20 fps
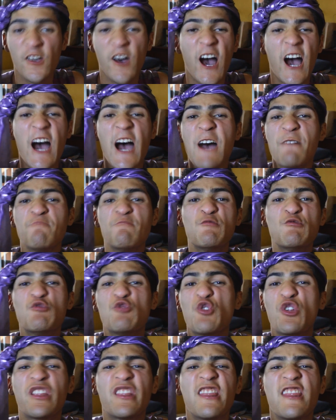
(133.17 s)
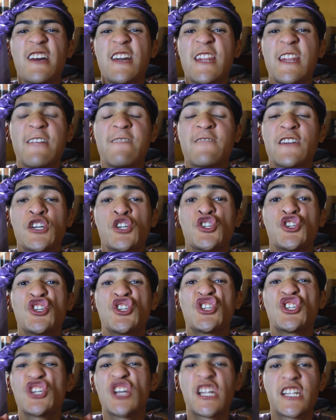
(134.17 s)
So I moored the living
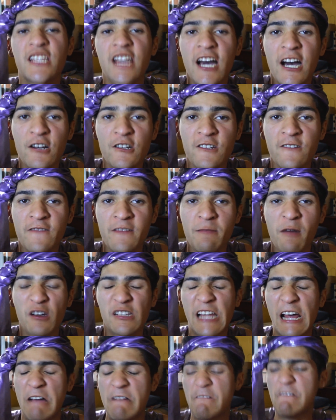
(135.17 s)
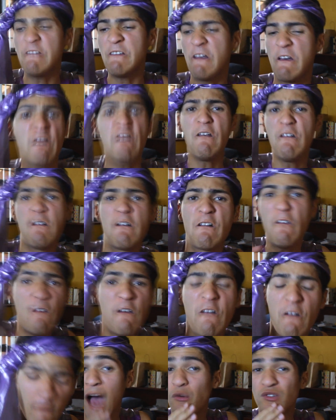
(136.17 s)
shit out of him. I was like, uh, uh.
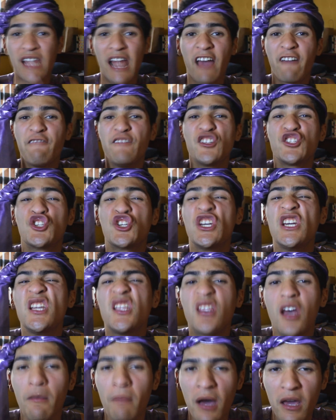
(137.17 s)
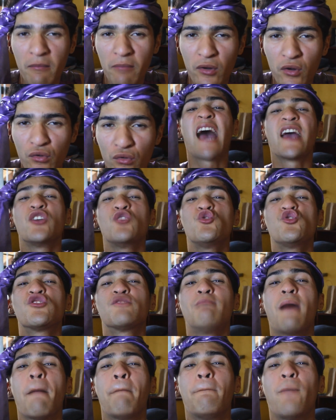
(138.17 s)
I was like Vegeta, my bro. I
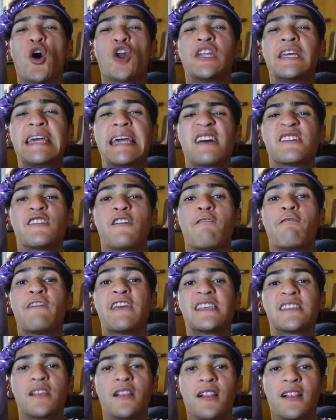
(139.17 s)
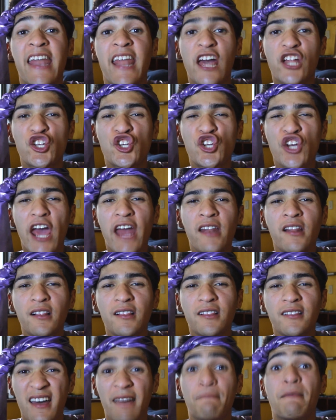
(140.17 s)
used my body as a vessel and I
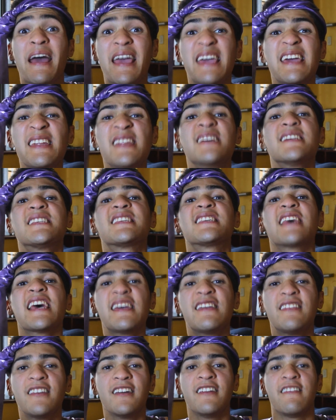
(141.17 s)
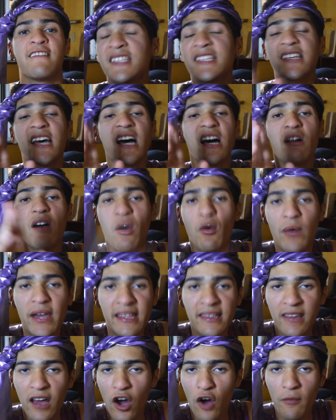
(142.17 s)
channeled my inner Satan. So I
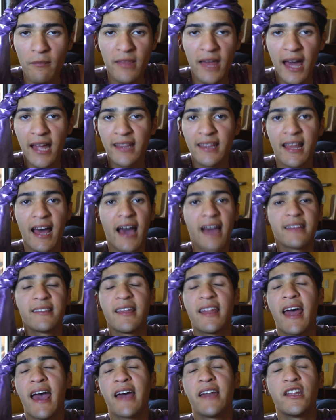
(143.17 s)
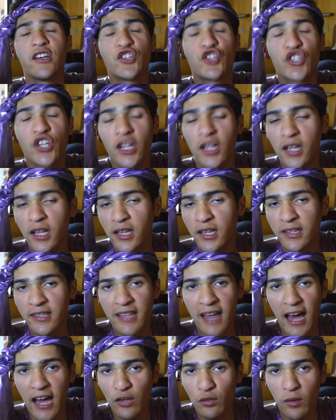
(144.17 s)
went home that night and I had a
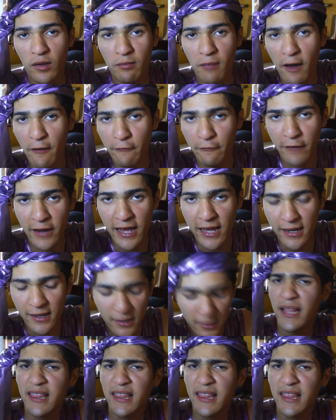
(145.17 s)
chilled night with my friend.